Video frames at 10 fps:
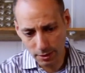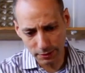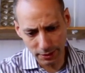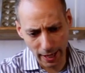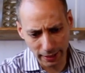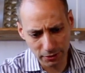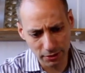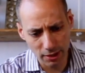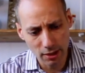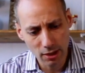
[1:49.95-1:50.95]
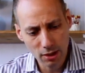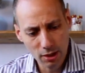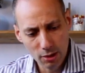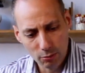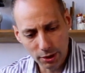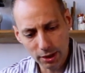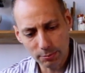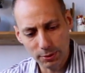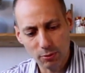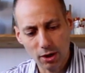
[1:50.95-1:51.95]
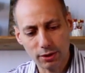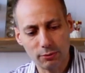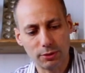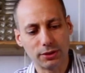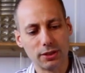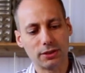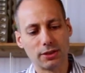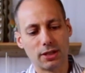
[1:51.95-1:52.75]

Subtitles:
Next, we're going to be working with this